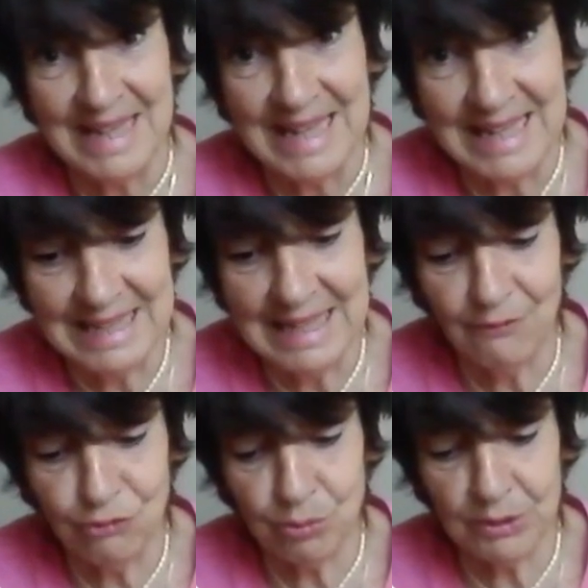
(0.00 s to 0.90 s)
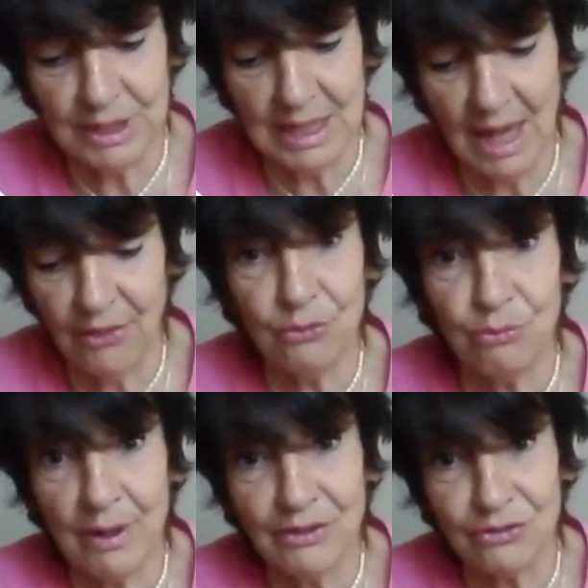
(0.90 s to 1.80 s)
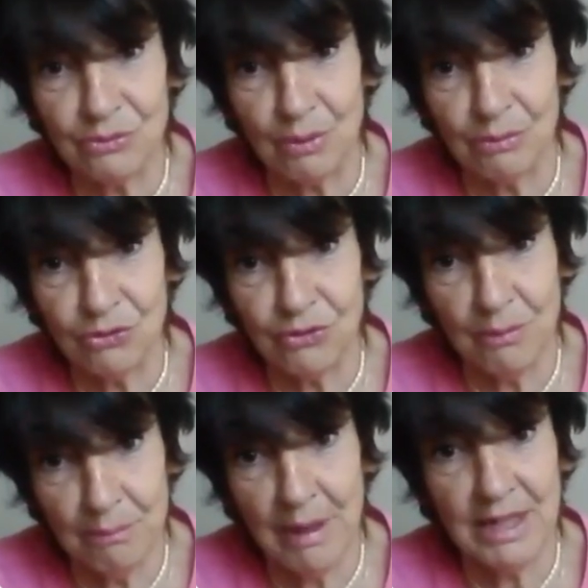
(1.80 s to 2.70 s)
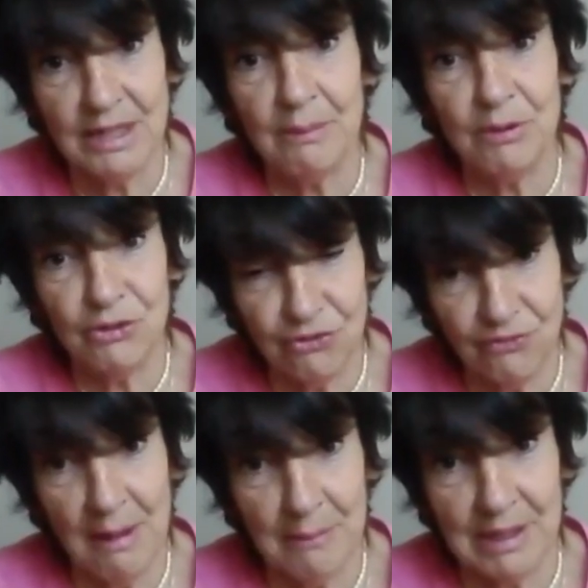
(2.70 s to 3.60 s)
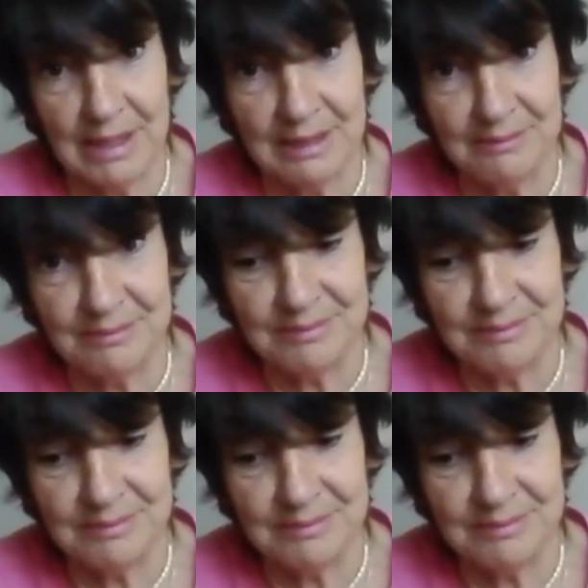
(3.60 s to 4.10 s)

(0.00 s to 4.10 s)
He lived with the other red squirrels that made up his family.